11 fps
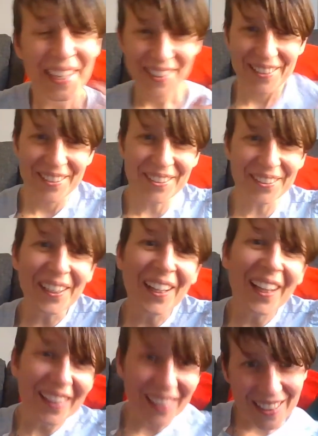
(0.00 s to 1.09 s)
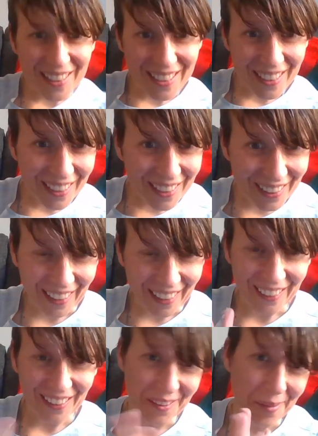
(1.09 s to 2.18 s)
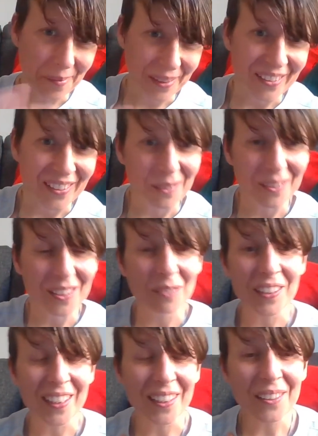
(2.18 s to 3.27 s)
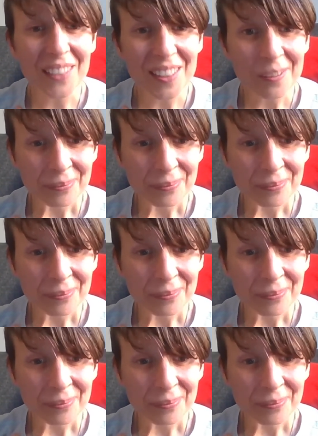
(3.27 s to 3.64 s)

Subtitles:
So that's it, like a little bit to give you the feeling of it.